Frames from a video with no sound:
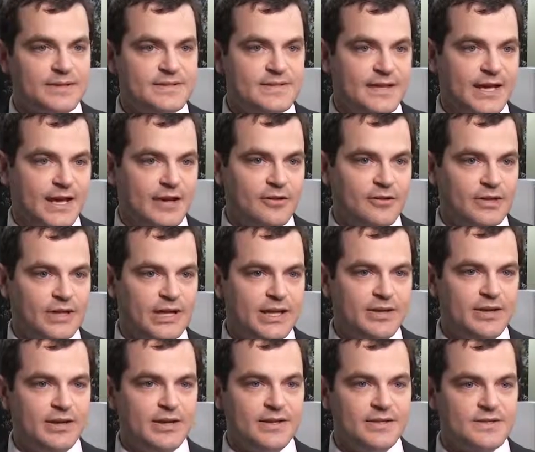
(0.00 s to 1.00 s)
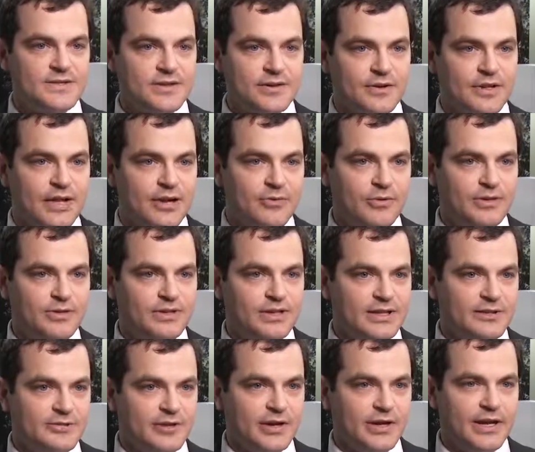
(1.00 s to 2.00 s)
to not only ensure that we're
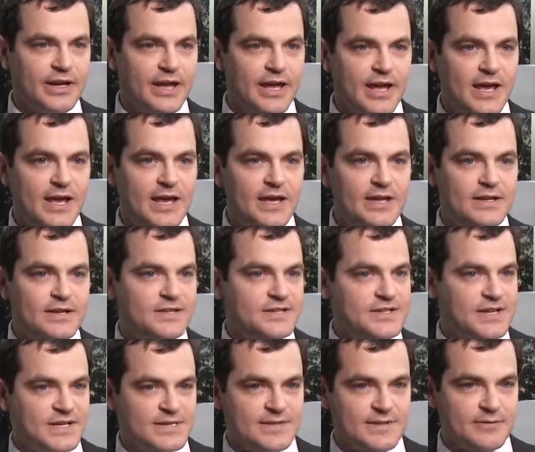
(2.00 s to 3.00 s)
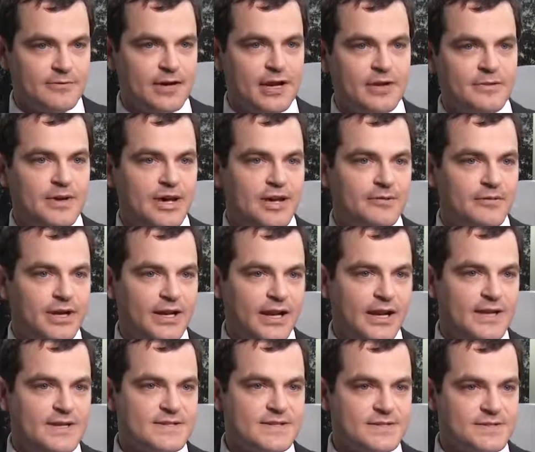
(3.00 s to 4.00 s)
delivering just the right amount of
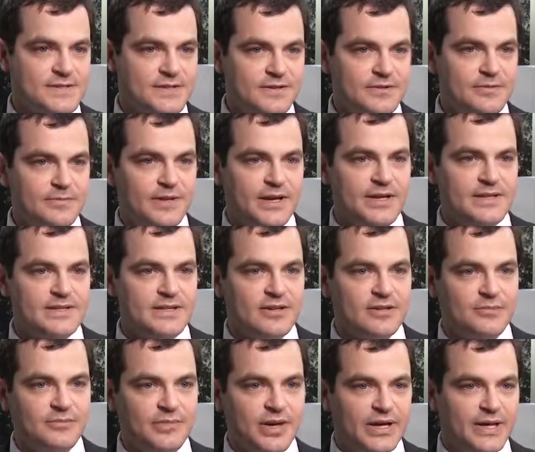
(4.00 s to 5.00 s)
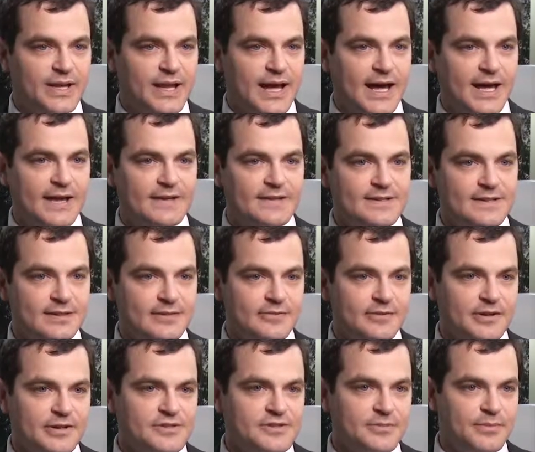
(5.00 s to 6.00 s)
radiation to the patient, but not
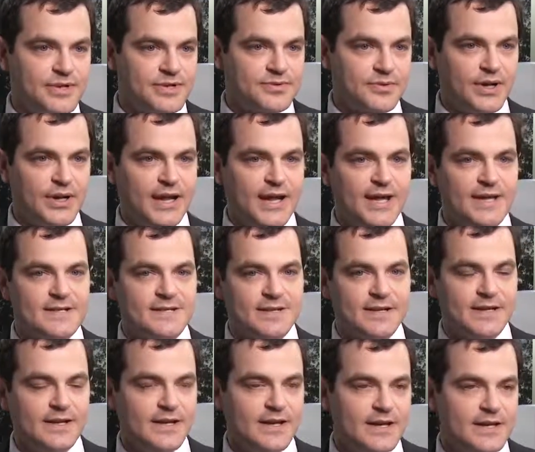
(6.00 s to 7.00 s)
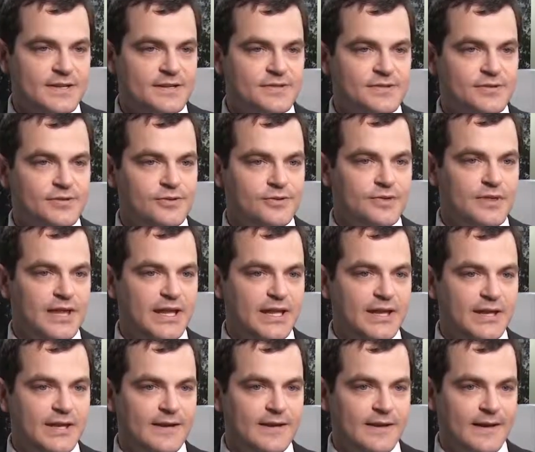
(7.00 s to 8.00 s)
delivering too much radiation to
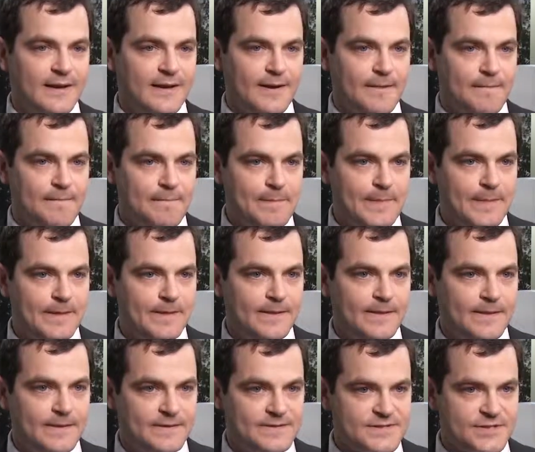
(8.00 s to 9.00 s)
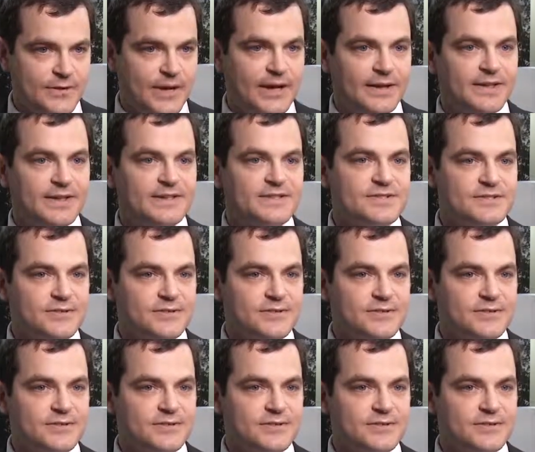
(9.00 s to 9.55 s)
the surrounding